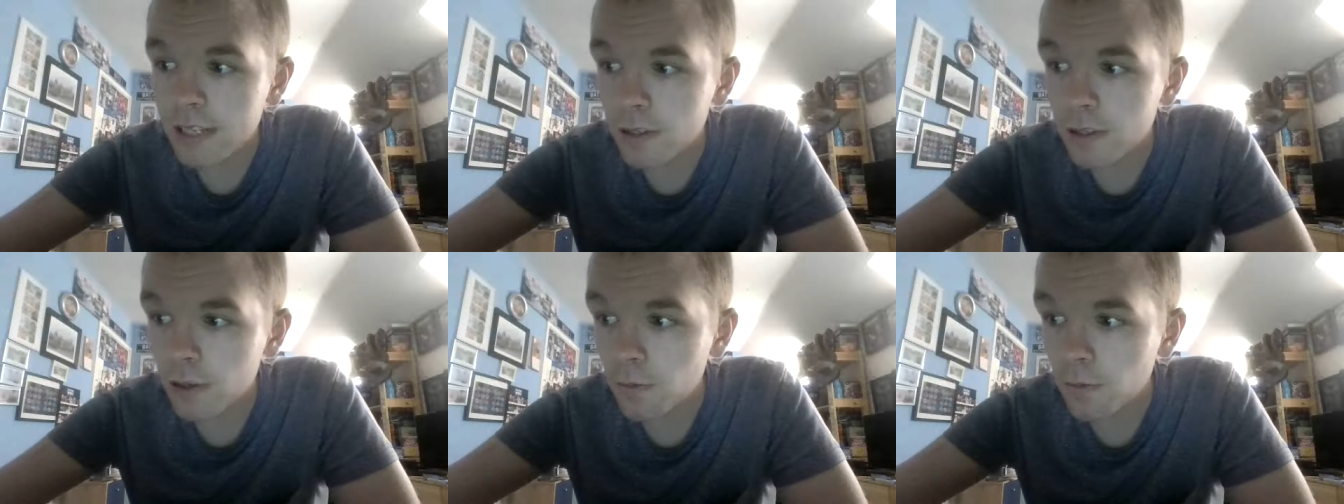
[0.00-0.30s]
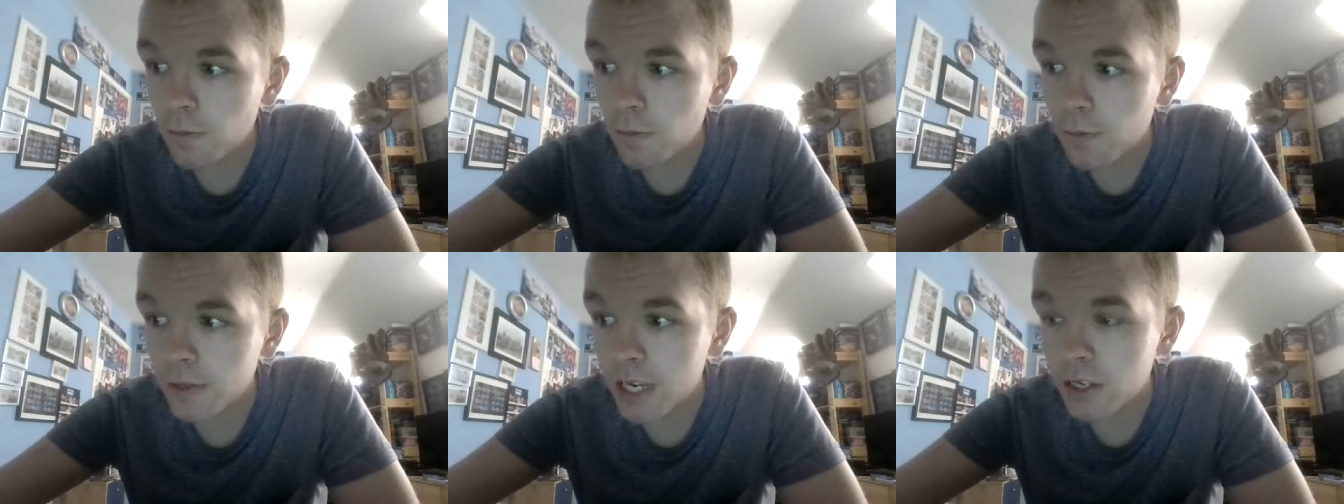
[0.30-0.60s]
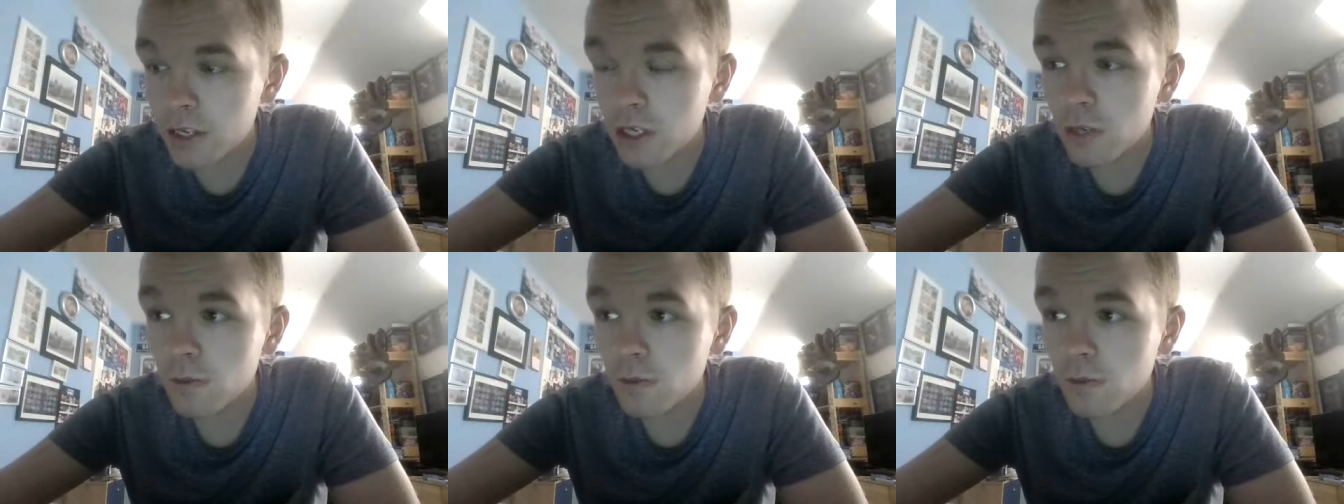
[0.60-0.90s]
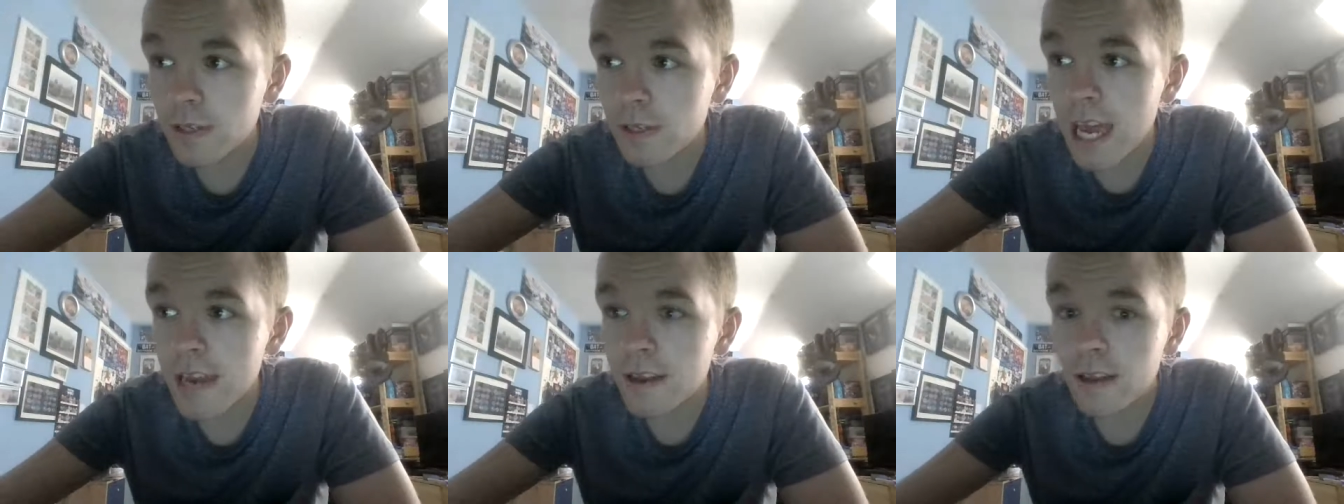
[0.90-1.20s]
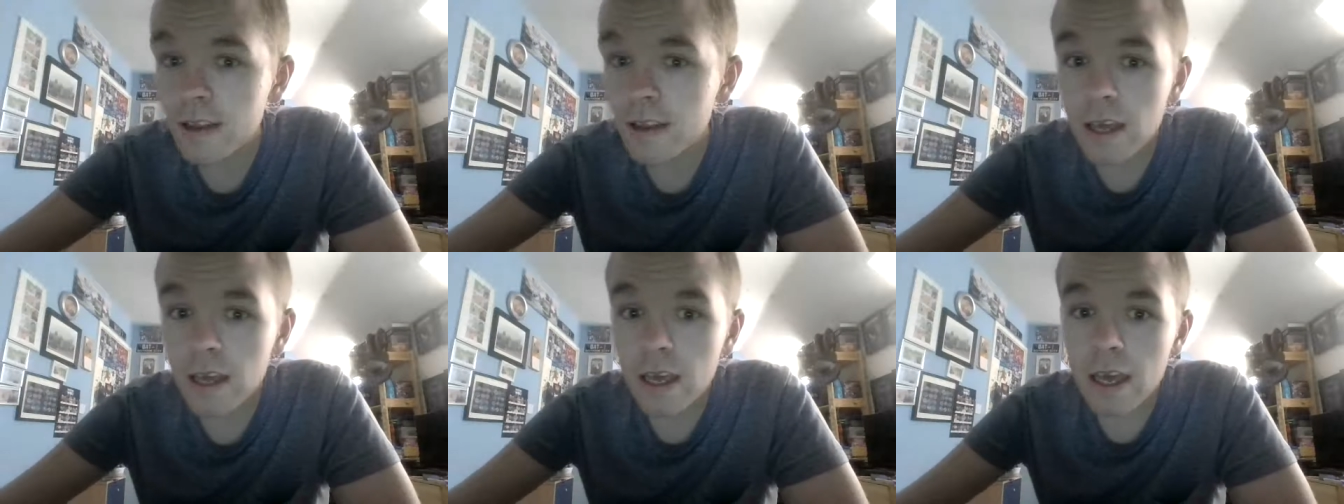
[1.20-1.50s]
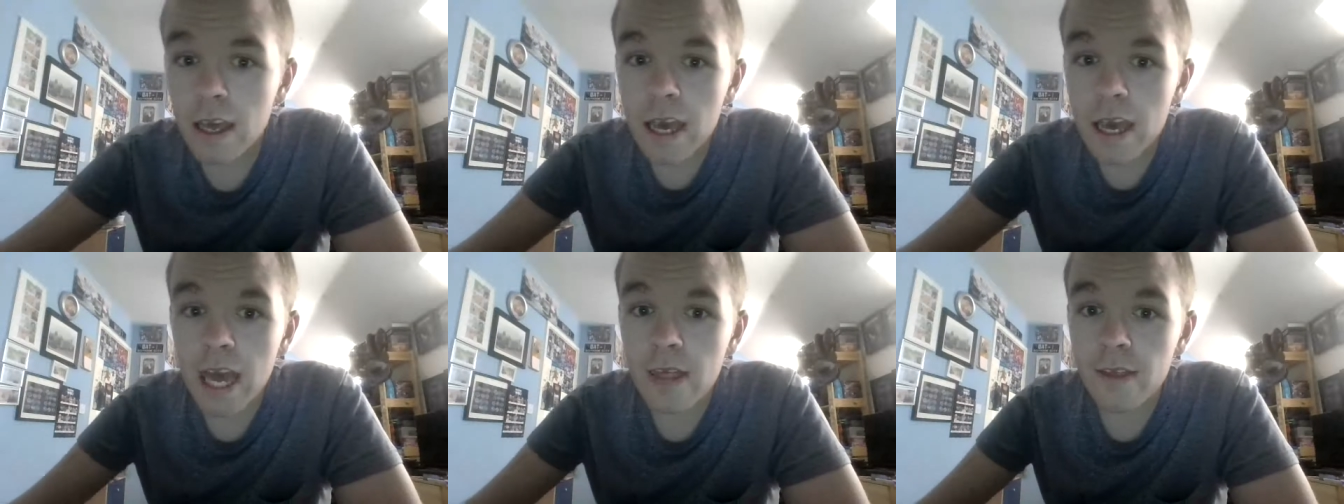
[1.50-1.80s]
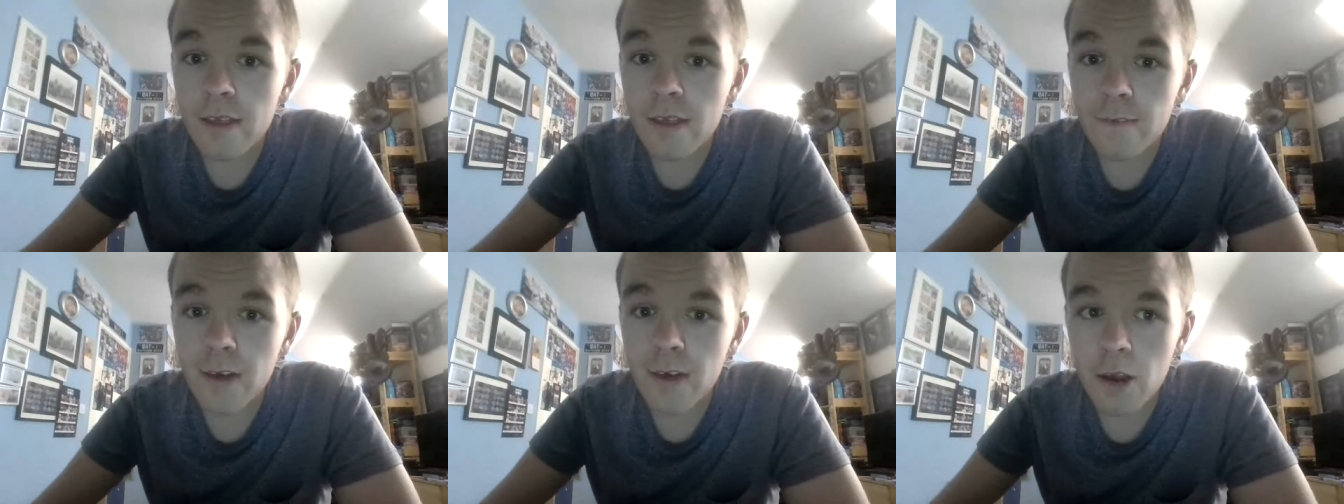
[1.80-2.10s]
to pretend she was dead.
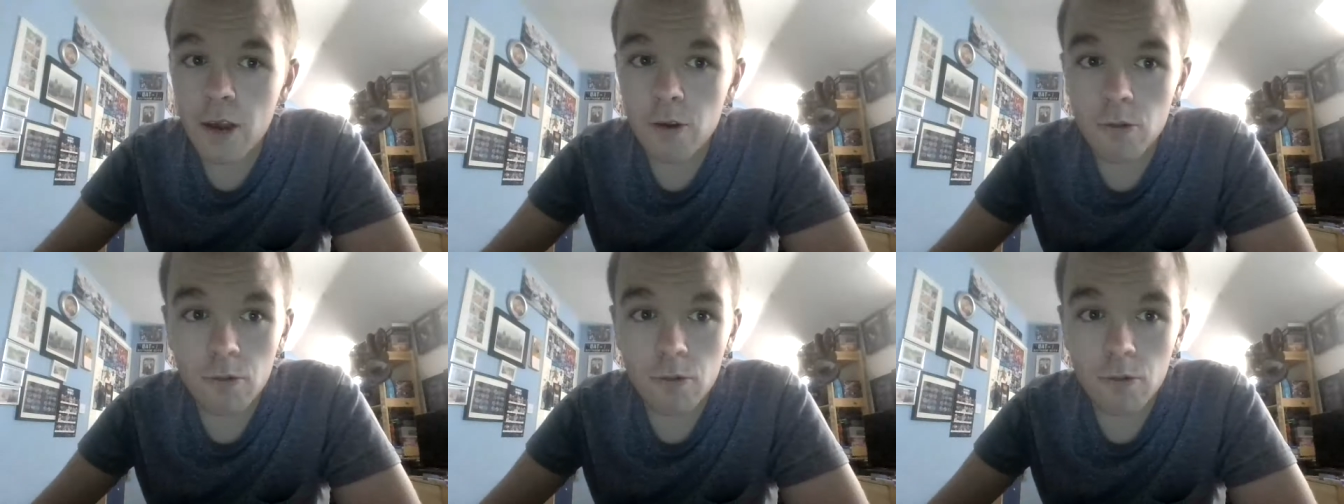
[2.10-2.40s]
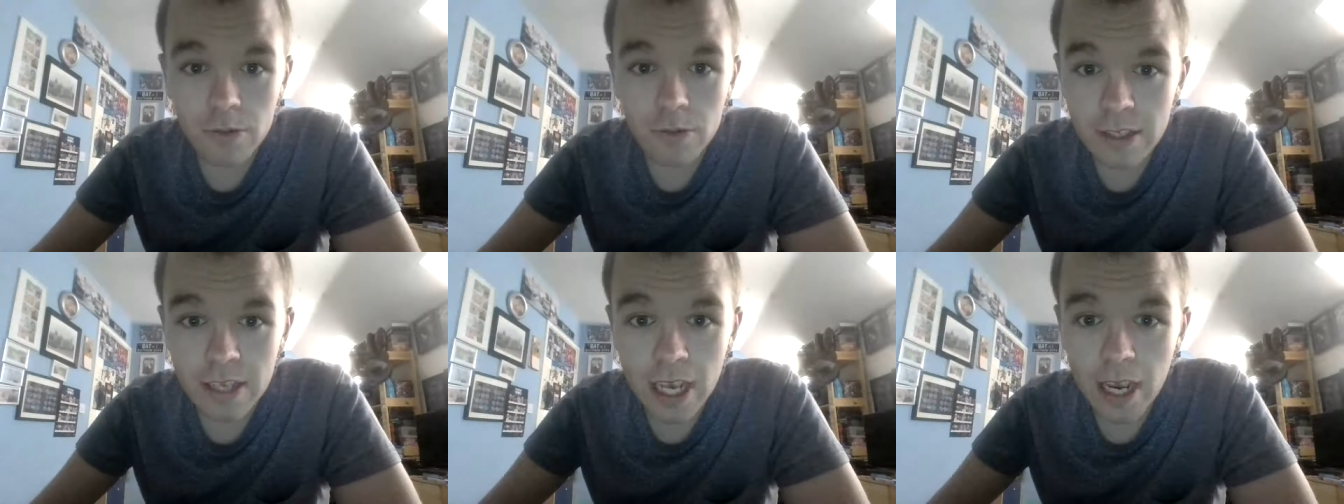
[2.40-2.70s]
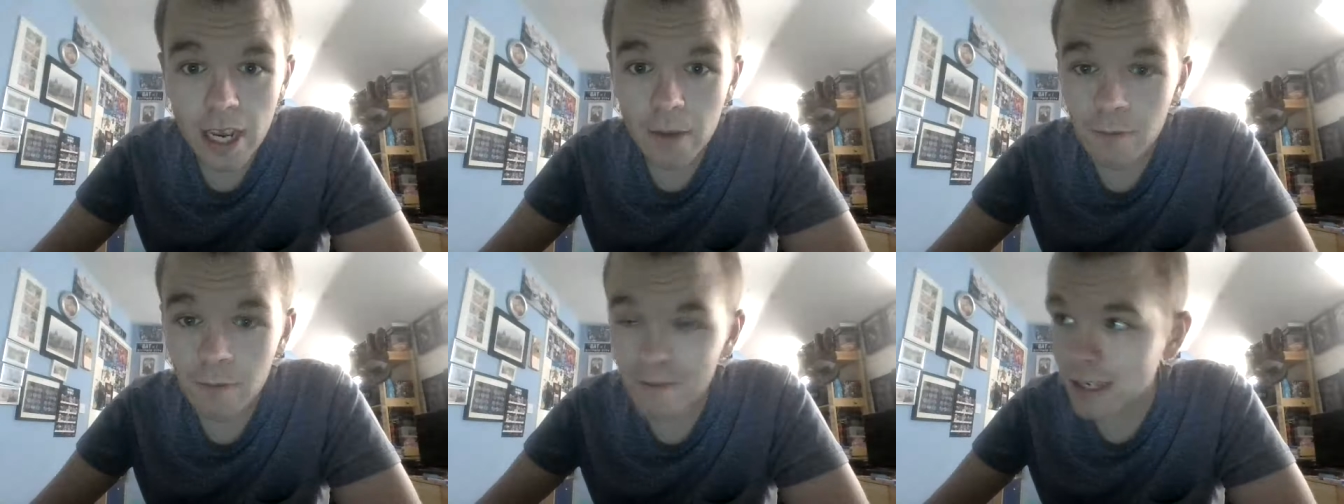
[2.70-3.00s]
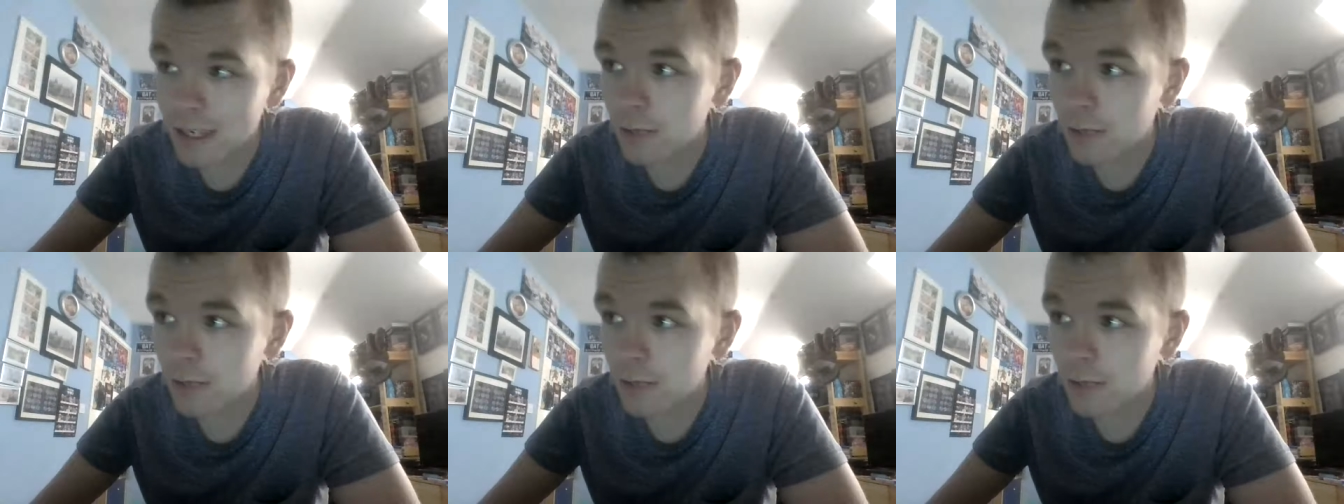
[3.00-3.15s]
And the final scene,